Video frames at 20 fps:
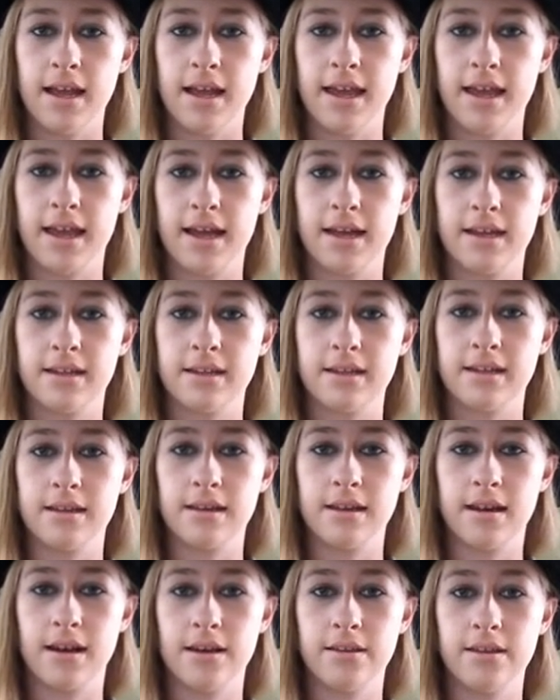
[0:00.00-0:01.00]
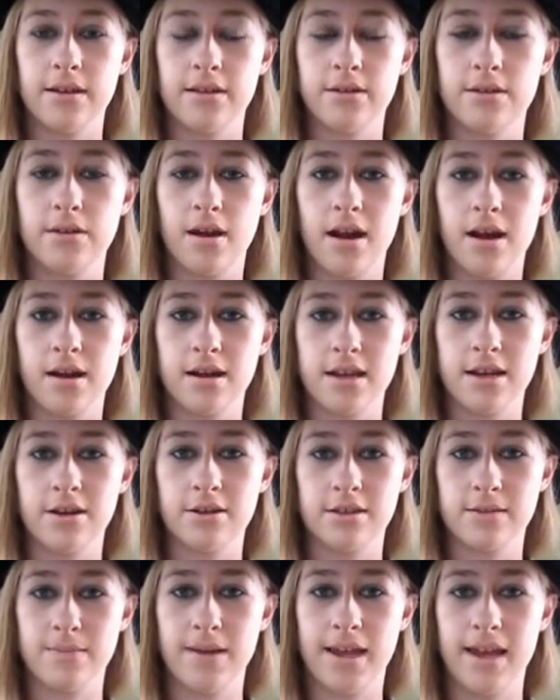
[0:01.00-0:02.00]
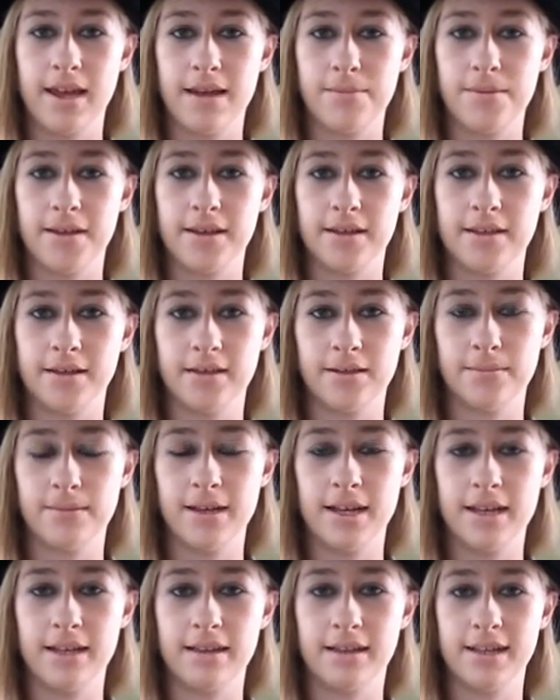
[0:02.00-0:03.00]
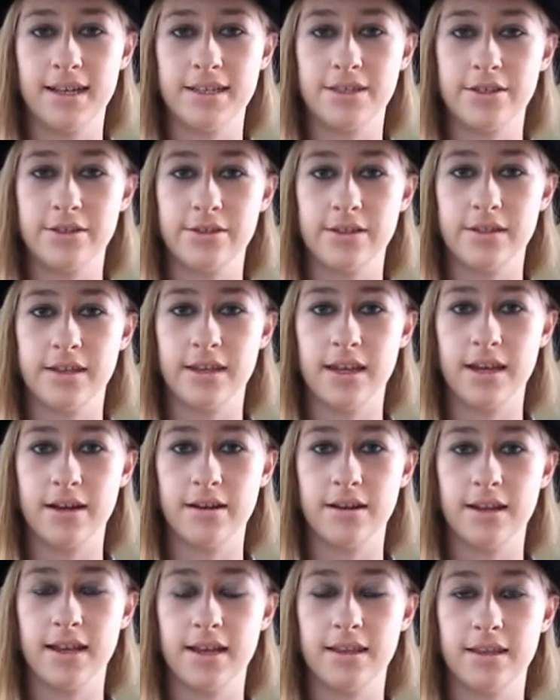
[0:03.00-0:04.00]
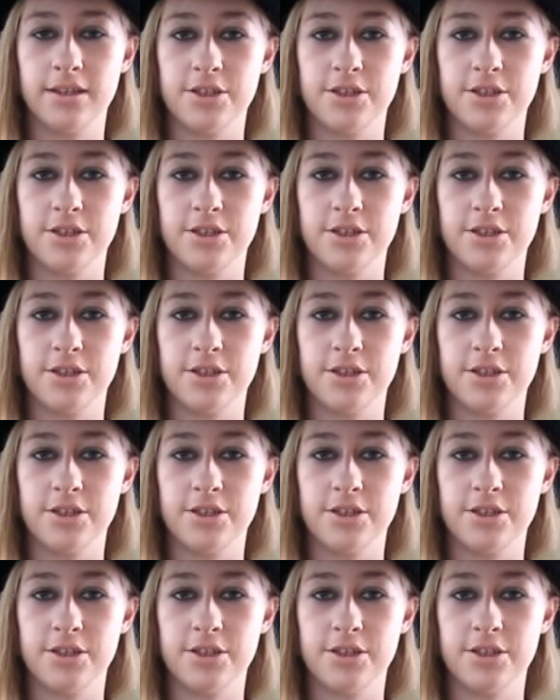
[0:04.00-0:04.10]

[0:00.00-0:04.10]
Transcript: and although our ears may be a little bit less used to hearing it,